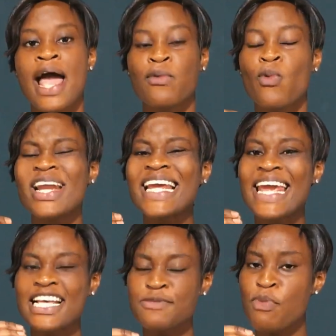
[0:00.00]
And
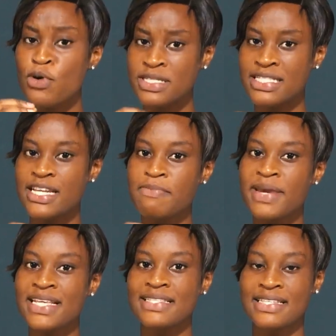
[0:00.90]
what guest posting
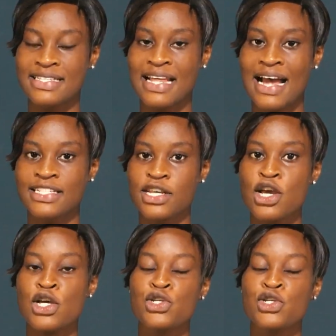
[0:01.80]
means is that